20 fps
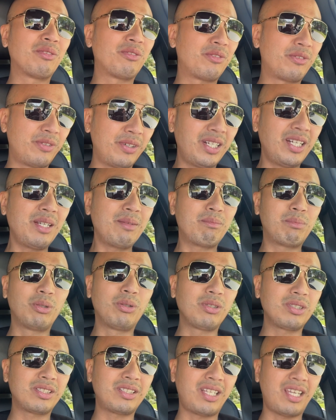free
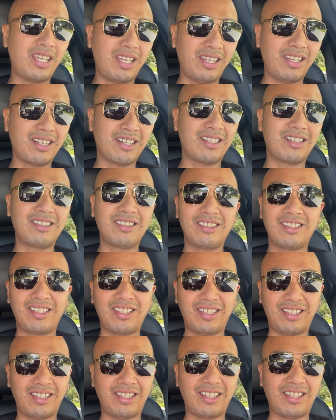books here
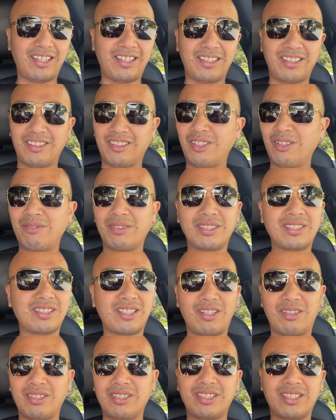in Nova
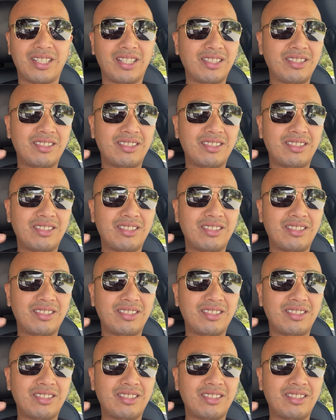Scotia.